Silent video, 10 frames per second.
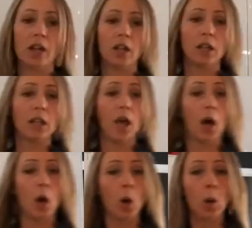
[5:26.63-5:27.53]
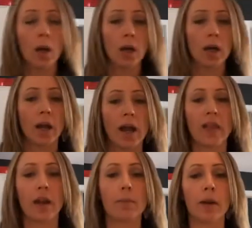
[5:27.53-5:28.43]
on low, and
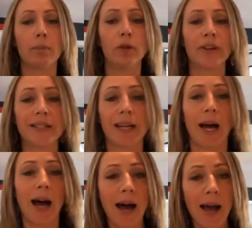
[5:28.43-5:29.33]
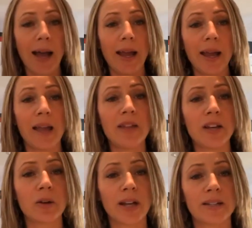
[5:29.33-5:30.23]
then I'm gonna move it to high, and then
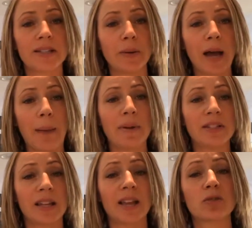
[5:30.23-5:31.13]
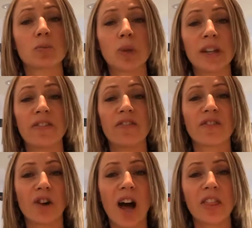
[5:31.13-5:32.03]
you'll get to see what happens. It gets really
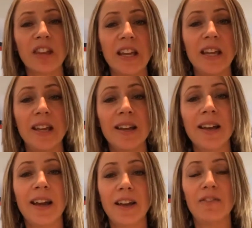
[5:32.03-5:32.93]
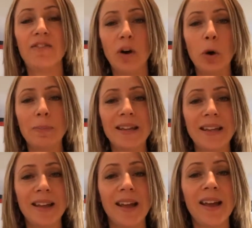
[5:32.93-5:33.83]
frothy and
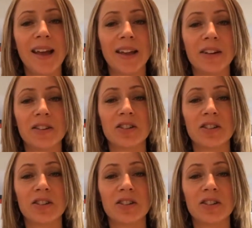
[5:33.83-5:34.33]
foamy and